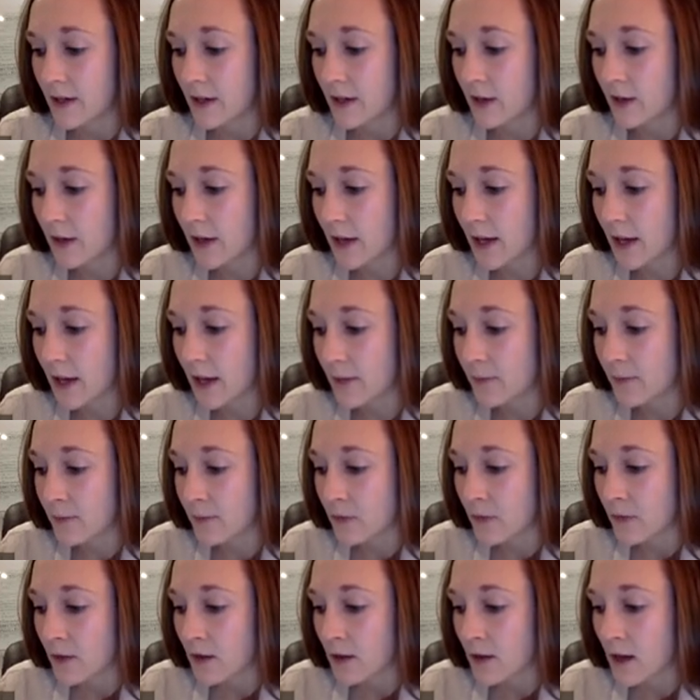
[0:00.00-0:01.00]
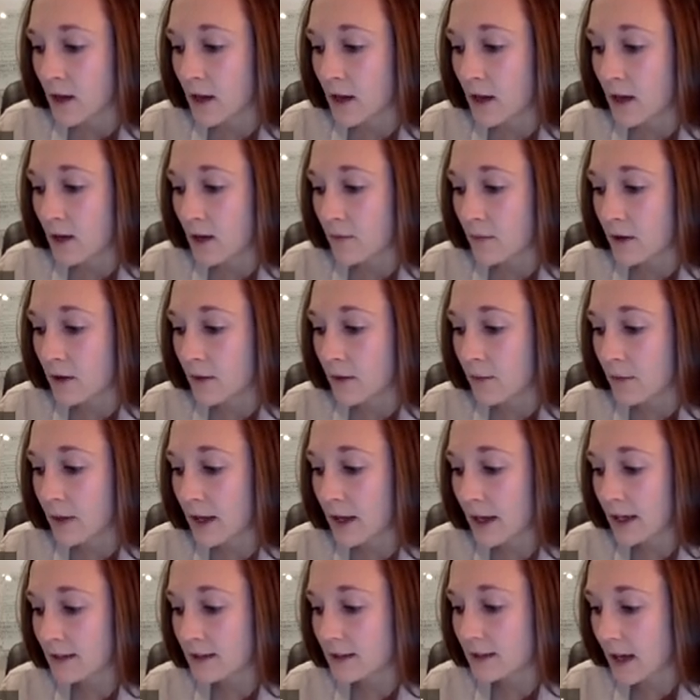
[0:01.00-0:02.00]
Okay.
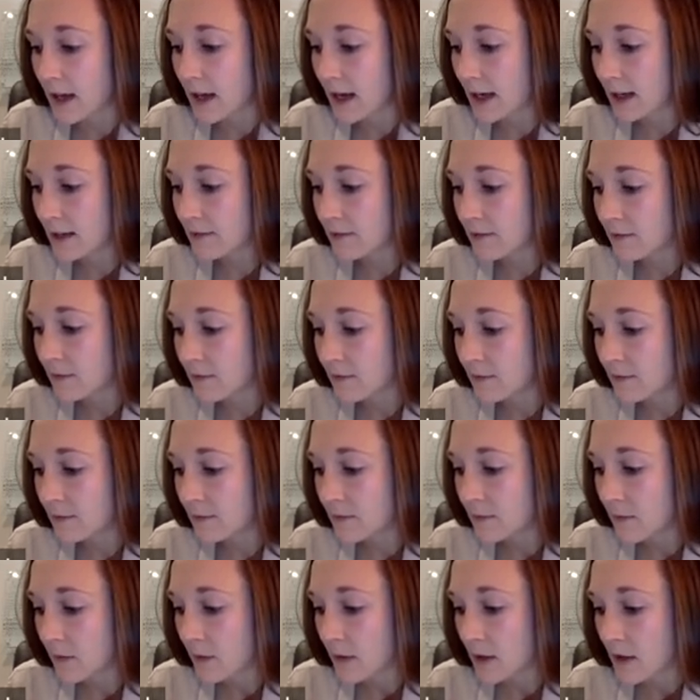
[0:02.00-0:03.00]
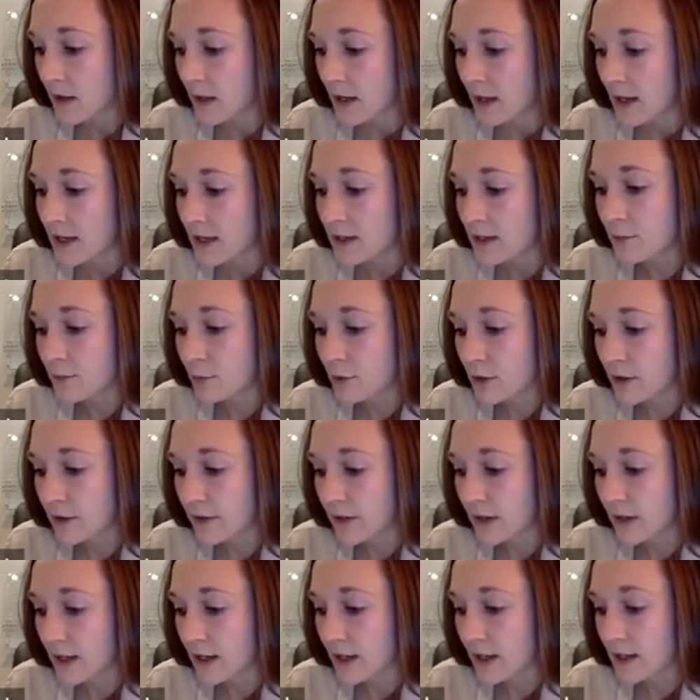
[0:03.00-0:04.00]
PSI is
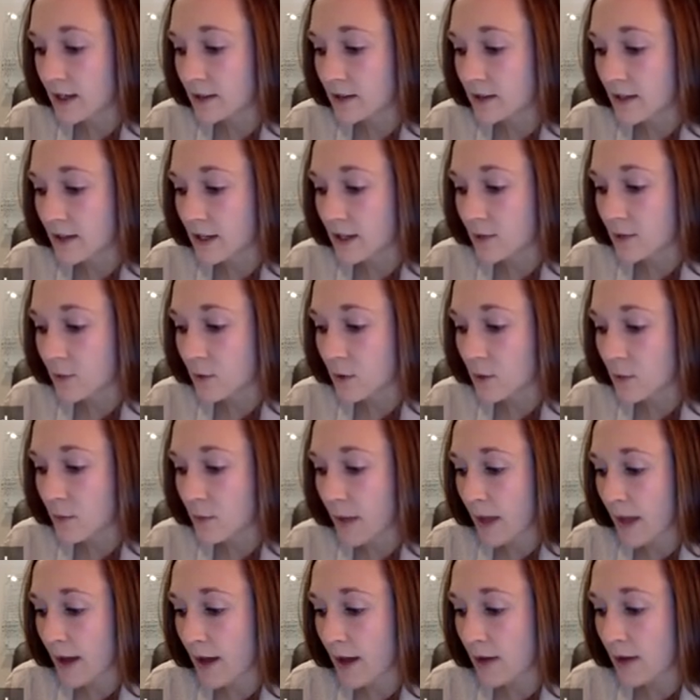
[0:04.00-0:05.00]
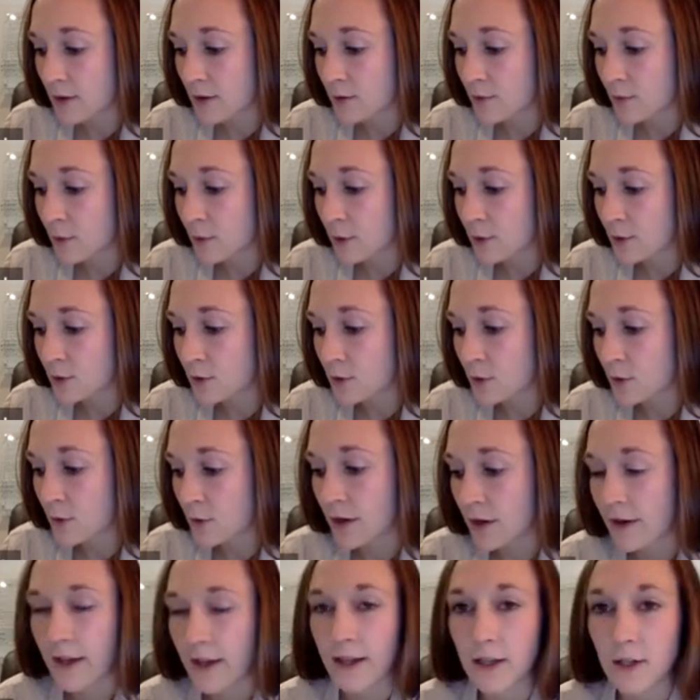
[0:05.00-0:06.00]
abbreviated. It stands for the pounds per
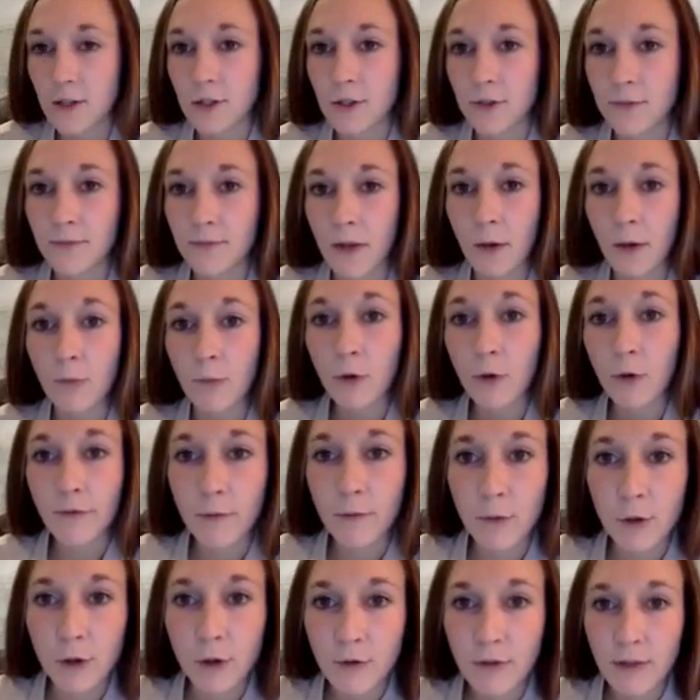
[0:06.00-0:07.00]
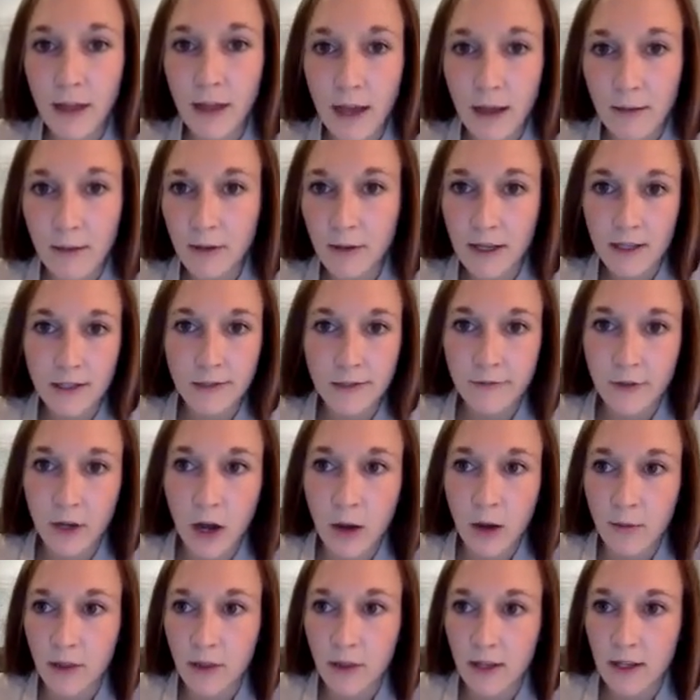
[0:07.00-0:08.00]
square inch. And we're familiar with that because of
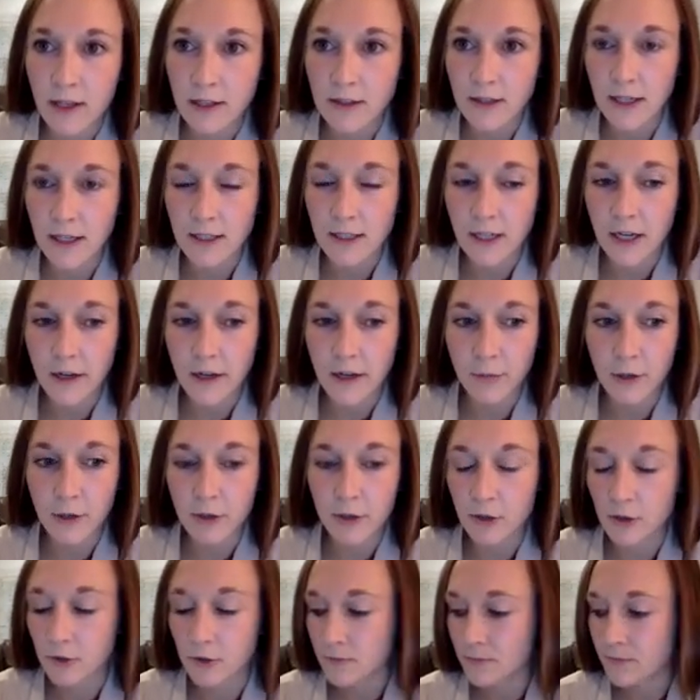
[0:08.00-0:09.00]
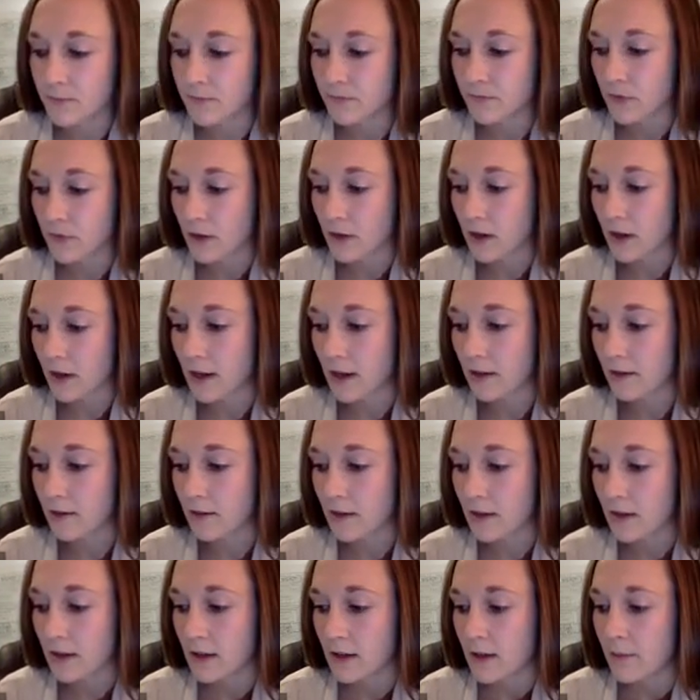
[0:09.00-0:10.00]
common things like tire pressure. Okay.
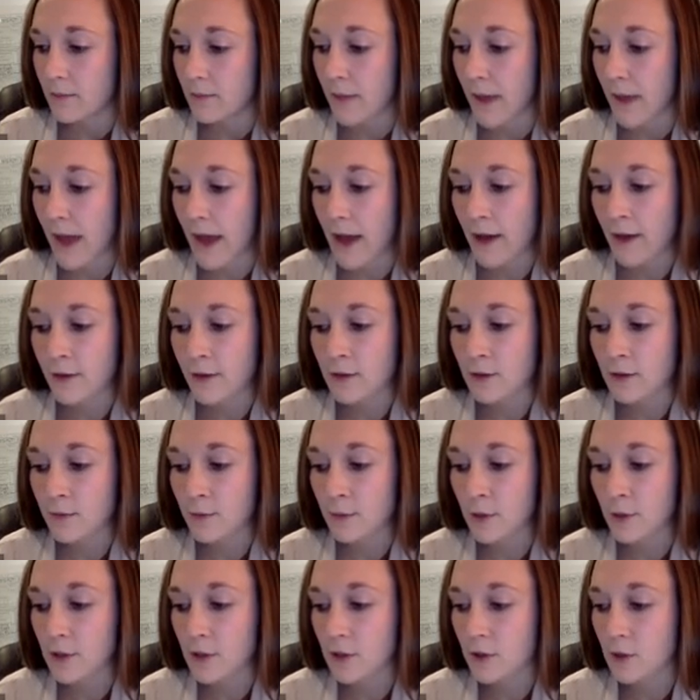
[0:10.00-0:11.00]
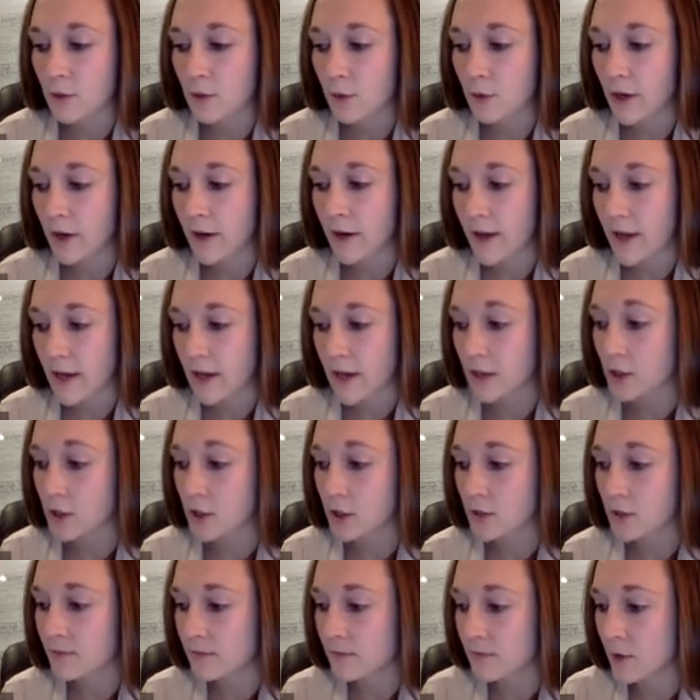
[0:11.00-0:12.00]
Pounds per square
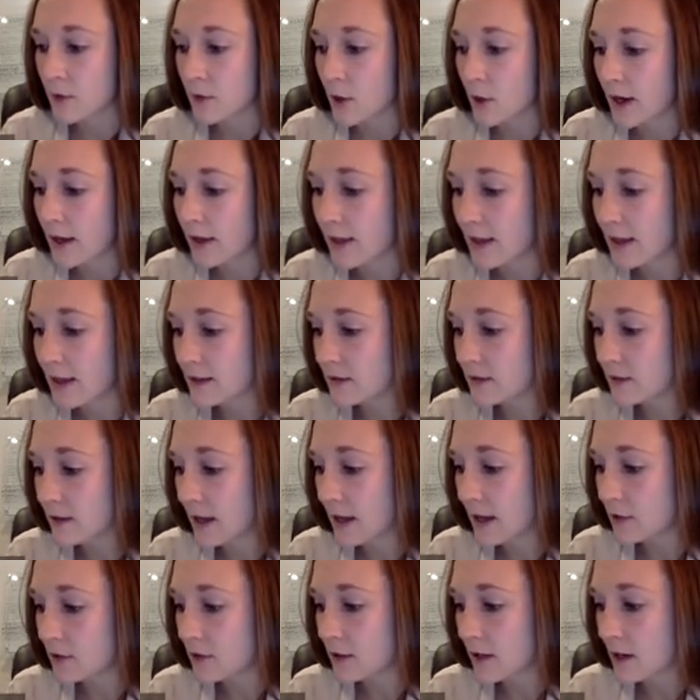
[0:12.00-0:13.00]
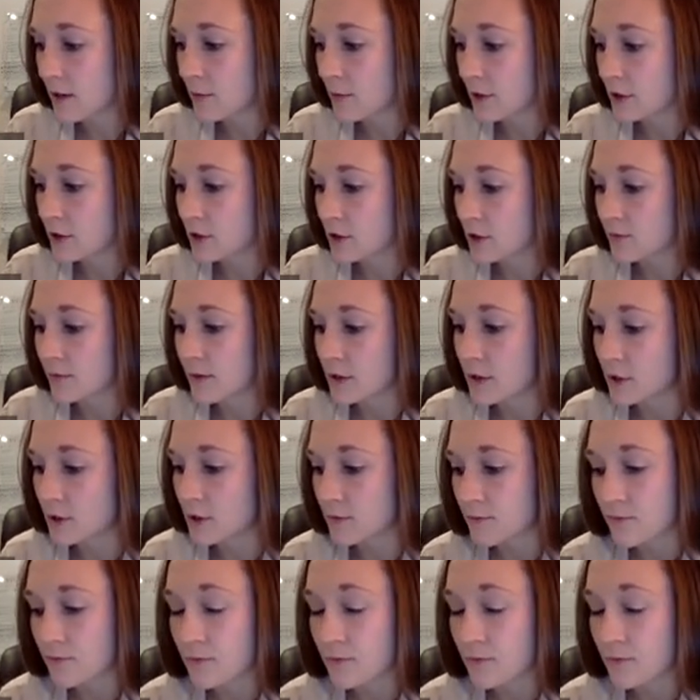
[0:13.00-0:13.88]
inch. All right. That's how tire pressure is measured.